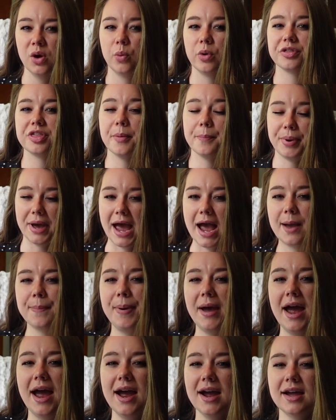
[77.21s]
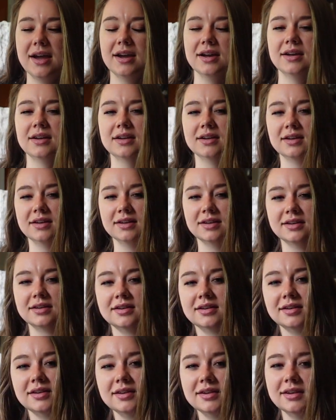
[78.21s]
with a backpack
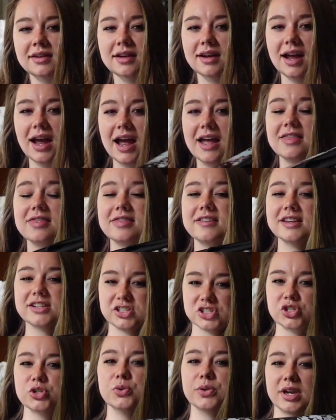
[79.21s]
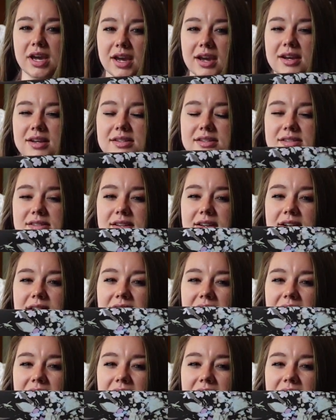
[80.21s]
and this suitcase.